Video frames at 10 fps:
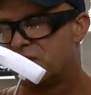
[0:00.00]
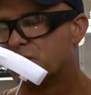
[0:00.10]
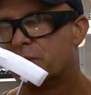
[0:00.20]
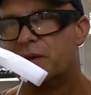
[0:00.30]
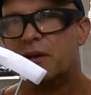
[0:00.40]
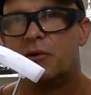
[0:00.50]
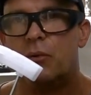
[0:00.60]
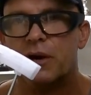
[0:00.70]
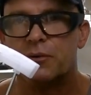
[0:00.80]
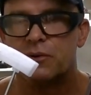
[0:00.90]
things are being a
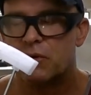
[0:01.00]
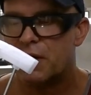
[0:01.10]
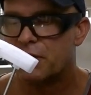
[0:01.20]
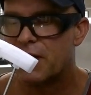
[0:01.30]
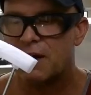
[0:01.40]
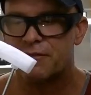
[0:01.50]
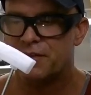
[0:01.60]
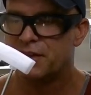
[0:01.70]
little weird with the chronograph.